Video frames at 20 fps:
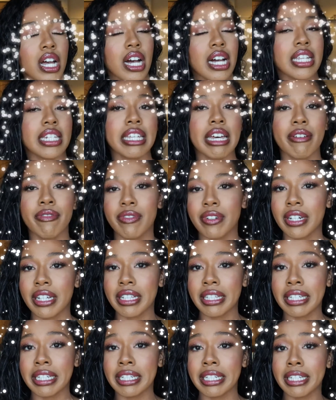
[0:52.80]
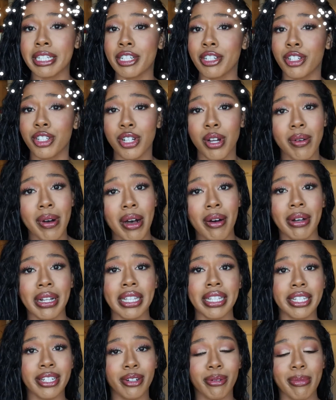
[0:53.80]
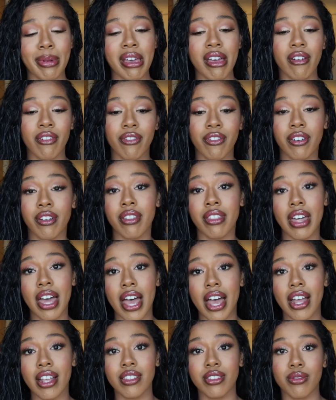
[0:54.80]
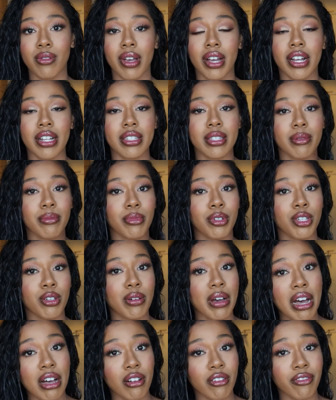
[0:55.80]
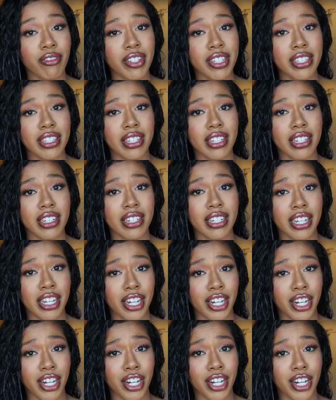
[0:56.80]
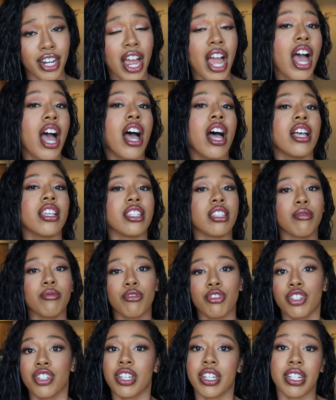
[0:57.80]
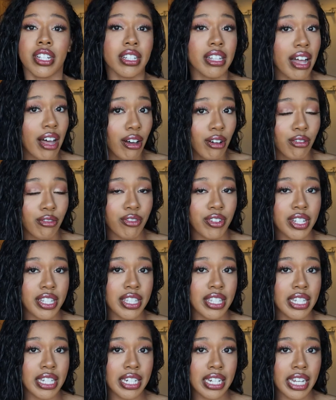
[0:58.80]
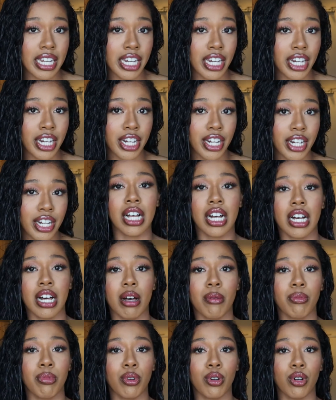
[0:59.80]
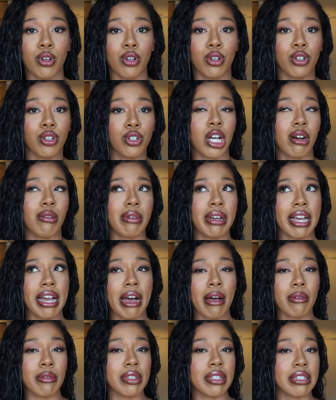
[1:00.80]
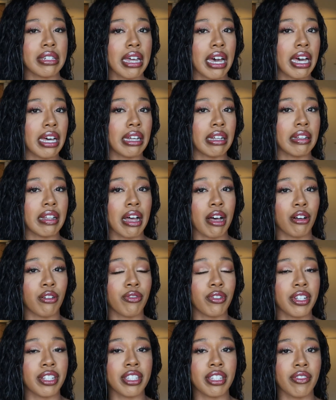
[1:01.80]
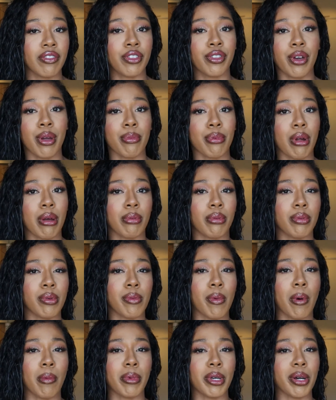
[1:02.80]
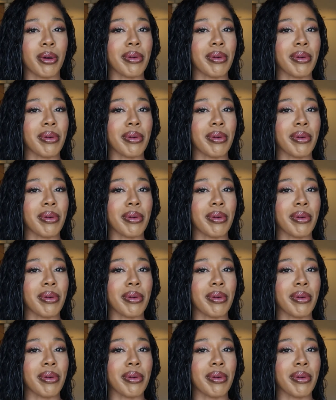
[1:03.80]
I definitely need to show out a little bit for that. So I got some cute outfits in here, some chill outfits in here, a couple going out style outfits, even though I probably won't be